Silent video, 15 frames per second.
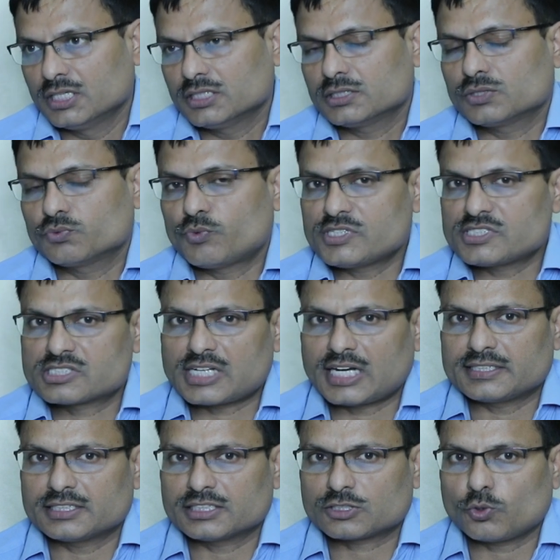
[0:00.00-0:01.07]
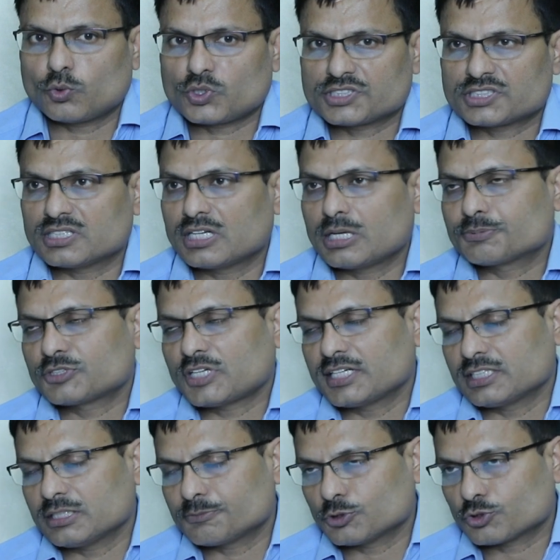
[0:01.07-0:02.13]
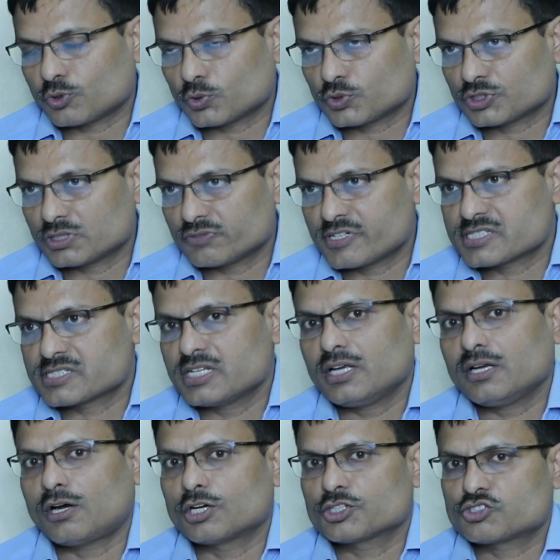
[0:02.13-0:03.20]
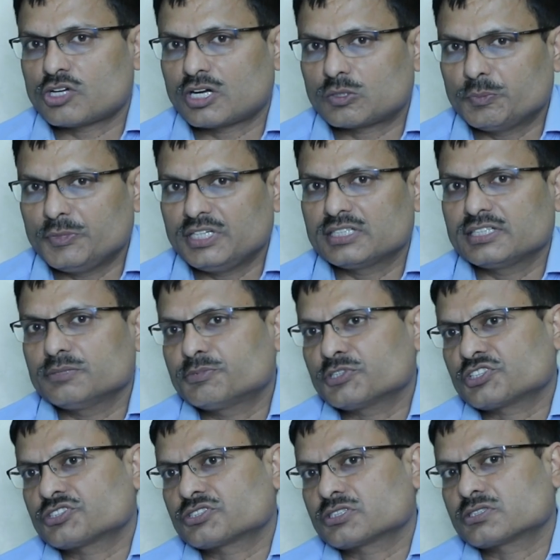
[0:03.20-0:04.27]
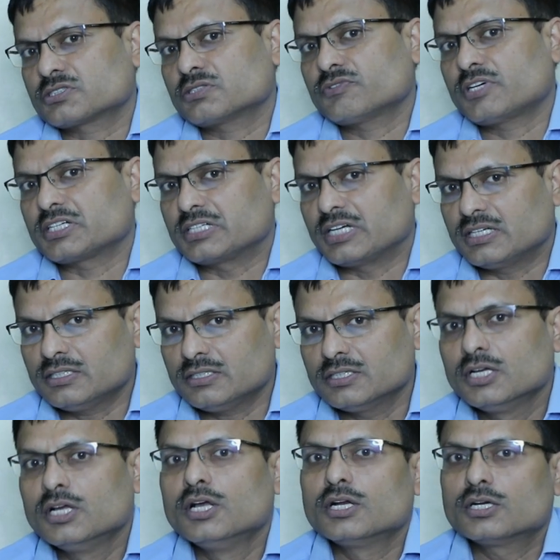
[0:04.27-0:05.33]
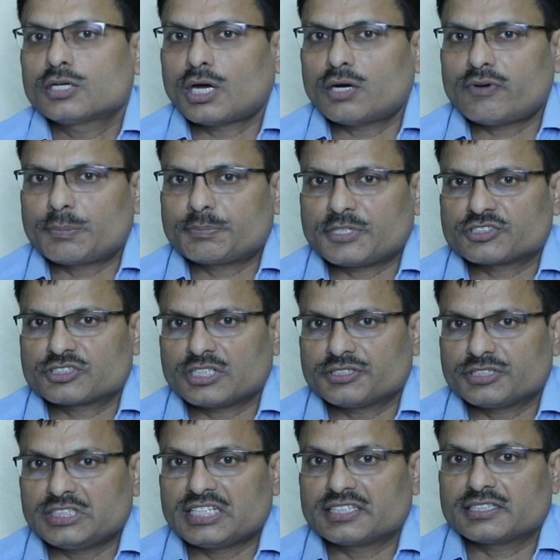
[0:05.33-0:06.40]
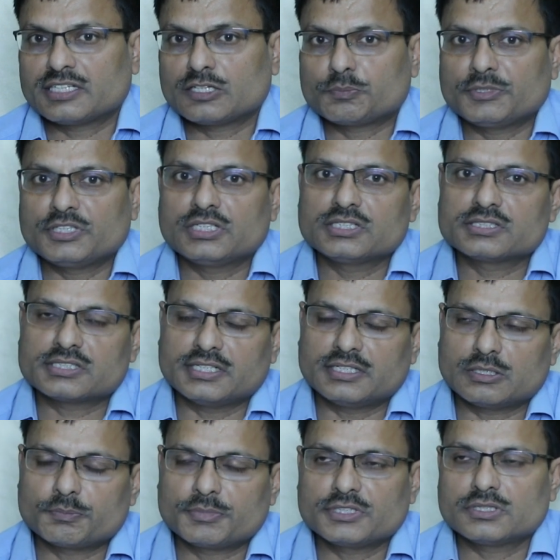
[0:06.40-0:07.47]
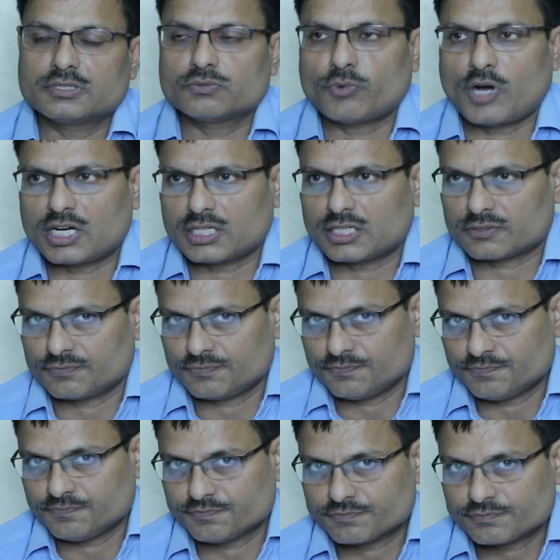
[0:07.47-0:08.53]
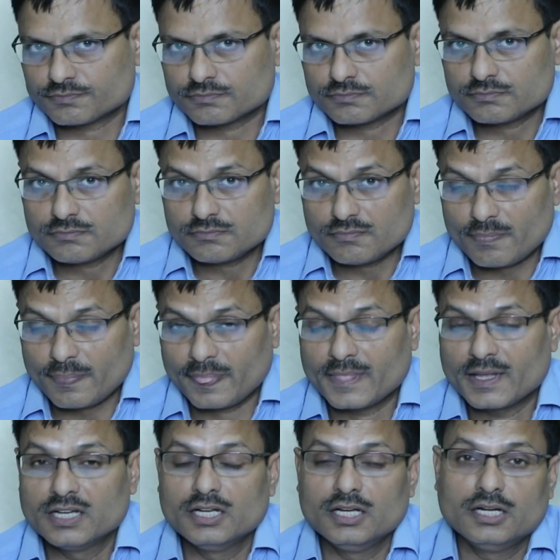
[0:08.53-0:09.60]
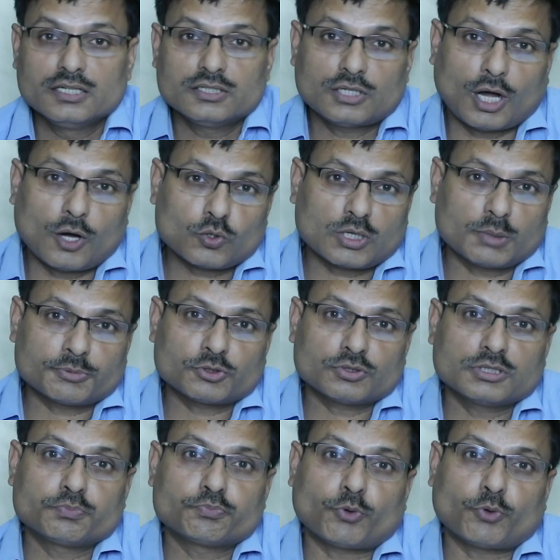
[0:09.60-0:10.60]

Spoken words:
the one side dislocation, left side hip dislocation was there, osteotomy and hip reconstruction were done. Now after surgery and therapy, he is independent walker. Now come to the